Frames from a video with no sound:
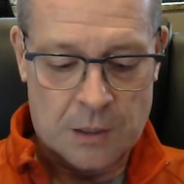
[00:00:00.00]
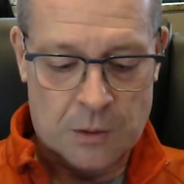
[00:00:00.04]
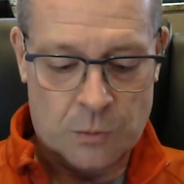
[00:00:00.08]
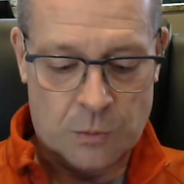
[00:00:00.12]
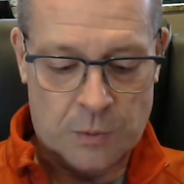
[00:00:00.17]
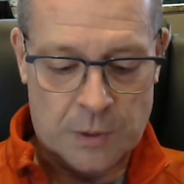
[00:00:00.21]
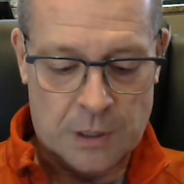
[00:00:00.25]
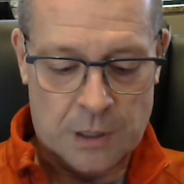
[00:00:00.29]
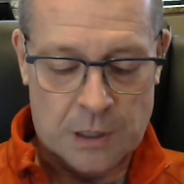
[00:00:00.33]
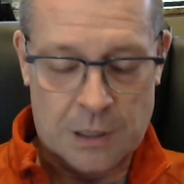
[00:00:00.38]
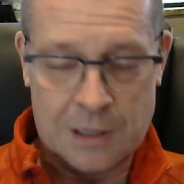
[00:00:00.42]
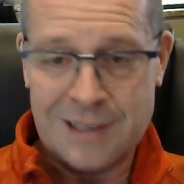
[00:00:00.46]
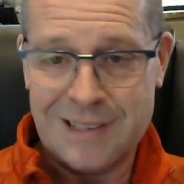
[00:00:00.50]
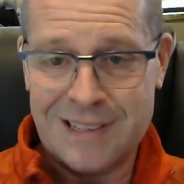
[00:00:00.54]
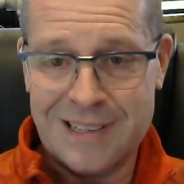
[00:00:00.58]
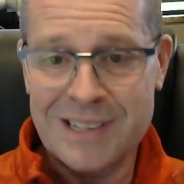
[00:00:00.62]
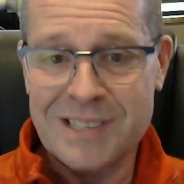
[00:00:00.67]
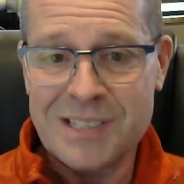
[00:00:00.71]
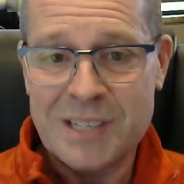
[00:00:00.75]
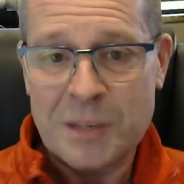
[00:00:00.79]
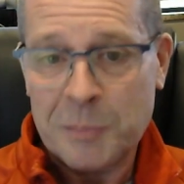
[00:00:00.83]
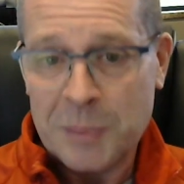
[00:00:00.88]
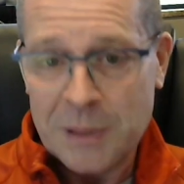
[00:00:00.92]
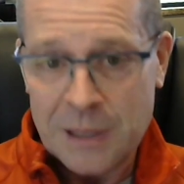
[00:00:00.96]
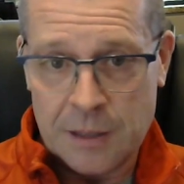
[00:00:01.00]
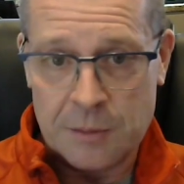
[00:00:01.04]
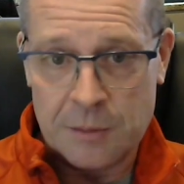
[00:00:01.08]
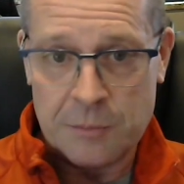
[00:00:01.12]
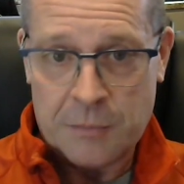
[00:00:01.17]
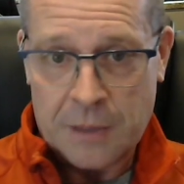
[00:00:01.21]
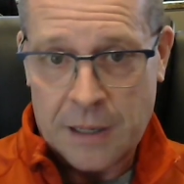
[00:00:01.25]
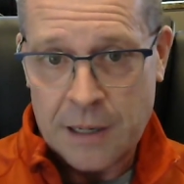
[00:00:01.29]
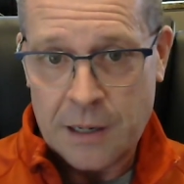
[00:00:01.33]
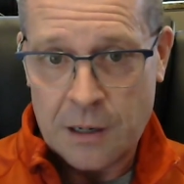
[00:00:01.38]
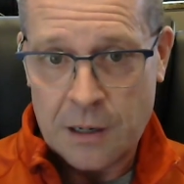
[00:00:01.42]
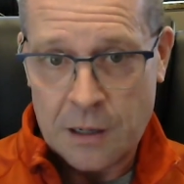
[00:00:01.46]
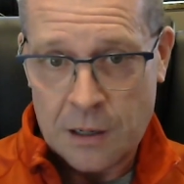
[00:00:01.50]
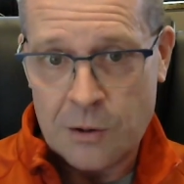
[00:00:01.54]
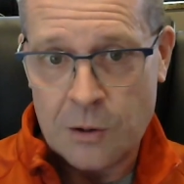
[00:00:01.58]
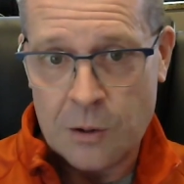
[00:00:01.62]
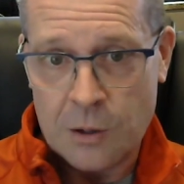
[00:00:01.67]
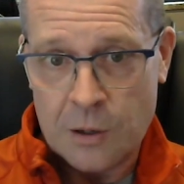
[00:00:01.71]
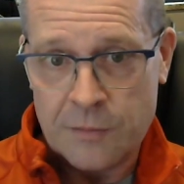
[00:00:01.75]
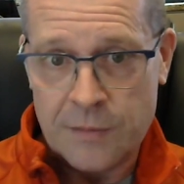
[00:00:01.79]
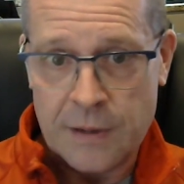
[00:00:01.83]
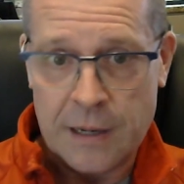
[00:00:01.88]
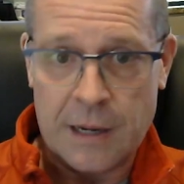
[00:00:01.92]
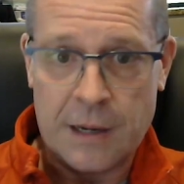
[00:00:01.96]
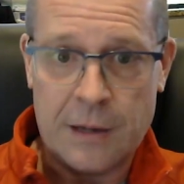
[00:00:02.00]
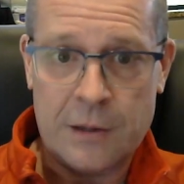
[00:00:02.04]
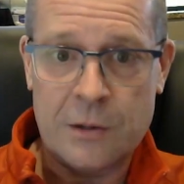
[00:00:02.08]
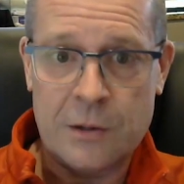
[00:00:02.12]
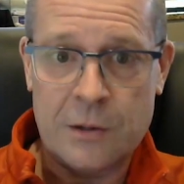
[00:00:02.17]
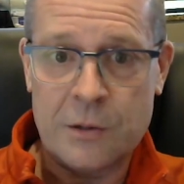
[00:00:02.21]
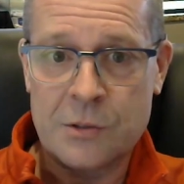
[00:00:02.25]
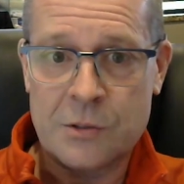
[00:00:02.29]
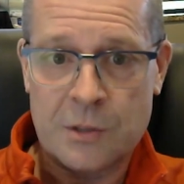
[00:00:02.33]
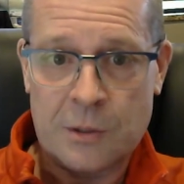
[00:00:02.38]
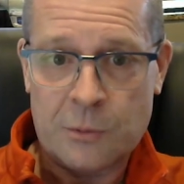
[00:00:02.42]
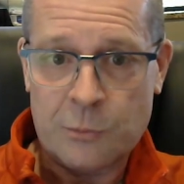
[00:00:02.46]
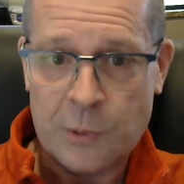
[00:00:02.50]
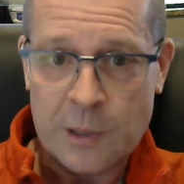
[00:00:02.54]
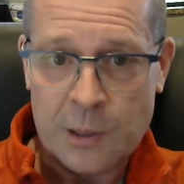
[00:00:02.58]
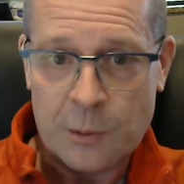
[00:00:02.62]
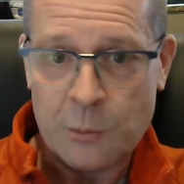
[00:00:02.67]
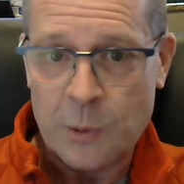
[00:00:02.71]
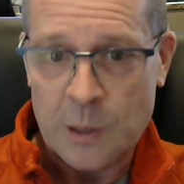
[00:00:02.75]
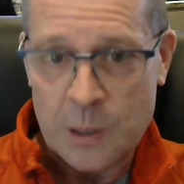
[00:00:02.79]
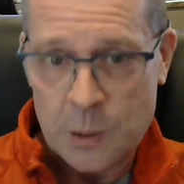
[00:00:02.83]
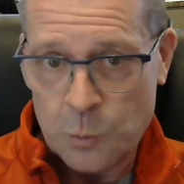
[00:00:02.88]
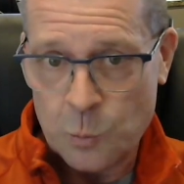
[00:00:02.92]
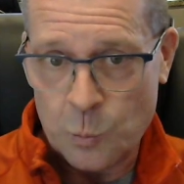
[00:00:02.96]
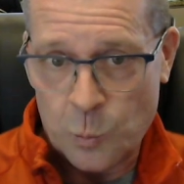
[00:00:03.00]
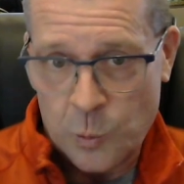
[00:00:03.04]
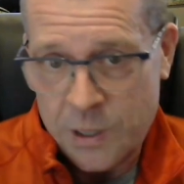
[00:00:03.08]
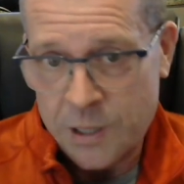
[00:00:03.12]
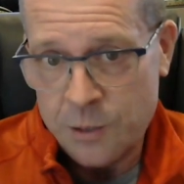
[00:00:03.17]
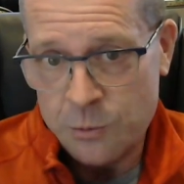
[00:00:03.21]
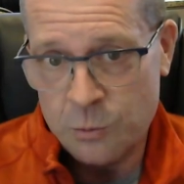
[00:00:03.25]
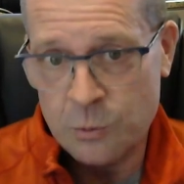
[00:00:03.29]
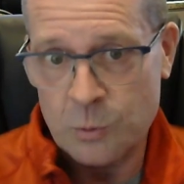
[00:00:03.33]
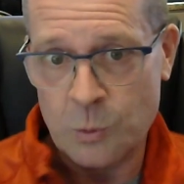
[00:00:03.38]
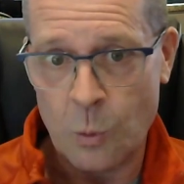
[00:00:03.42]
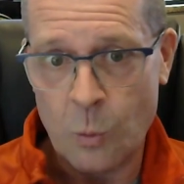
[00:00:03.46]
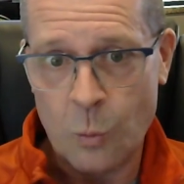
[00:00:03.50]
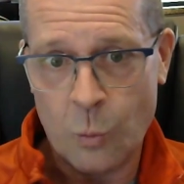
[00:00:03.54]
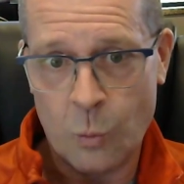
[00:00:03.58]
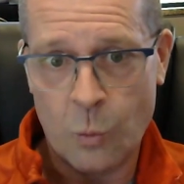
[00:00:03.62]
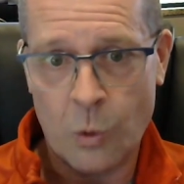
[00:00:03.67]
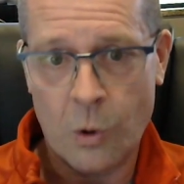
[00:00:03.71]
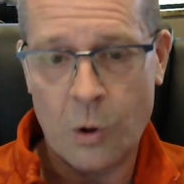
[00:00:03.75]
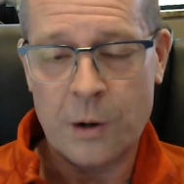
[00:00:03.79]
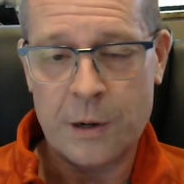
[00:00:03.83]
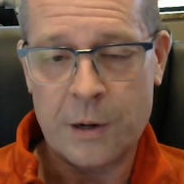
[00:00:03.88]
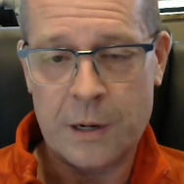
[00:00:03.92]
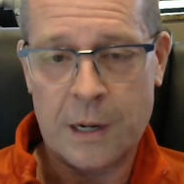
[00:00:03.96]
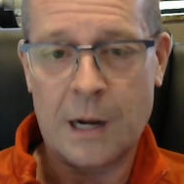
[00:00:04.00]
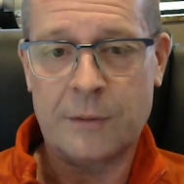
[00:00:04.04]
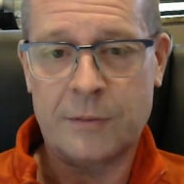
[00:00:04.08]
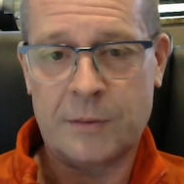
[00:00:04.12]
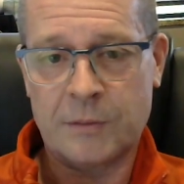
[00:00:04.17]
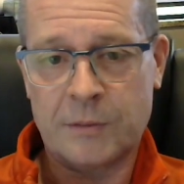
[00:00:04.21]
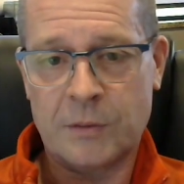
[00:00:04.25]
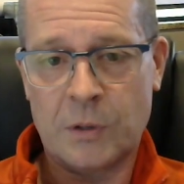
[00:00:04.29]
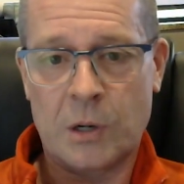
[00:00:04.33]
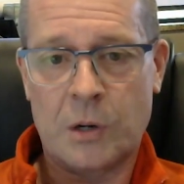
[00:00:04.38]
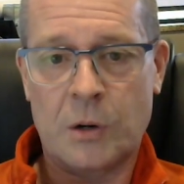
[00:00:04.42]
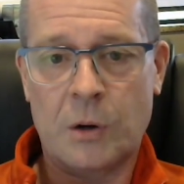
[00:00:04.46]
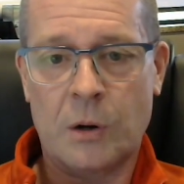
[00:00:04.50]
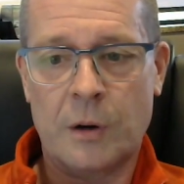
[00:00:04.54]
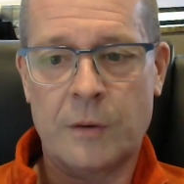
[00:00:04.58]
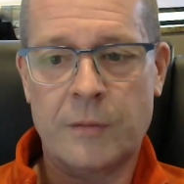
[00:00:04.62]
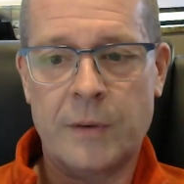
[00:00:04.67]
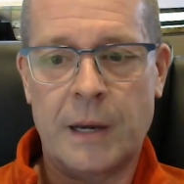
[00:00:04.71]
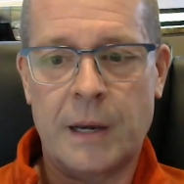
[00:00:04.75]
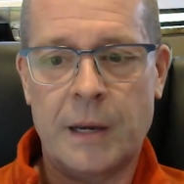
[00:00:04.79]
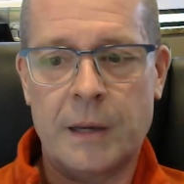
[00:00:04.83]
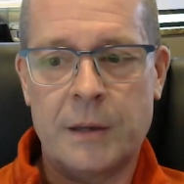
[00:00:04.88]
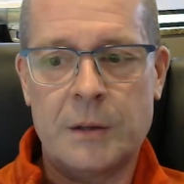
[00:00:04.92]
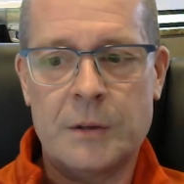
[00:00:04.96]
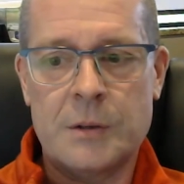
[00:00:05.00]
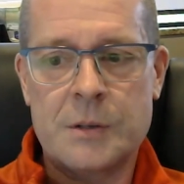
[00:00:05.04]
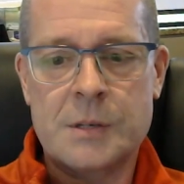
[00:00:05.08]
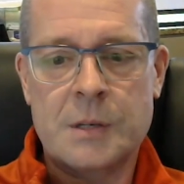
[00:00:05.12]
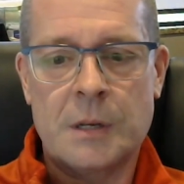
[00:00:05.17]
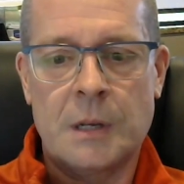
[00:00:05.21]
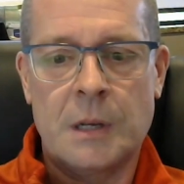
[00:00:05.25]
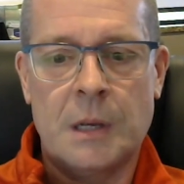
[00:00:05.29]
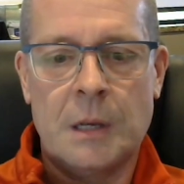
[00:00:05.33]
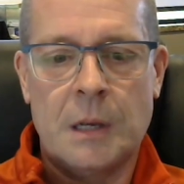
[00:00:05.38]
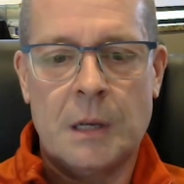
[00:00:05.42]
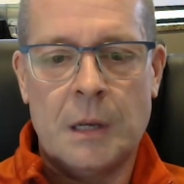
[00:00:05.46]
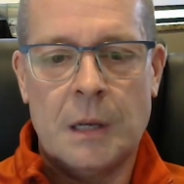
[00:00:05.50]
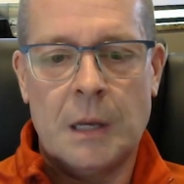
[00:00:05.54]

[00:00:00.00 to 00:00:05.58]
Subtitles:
we discipline by our core values, and we reward off of our core values.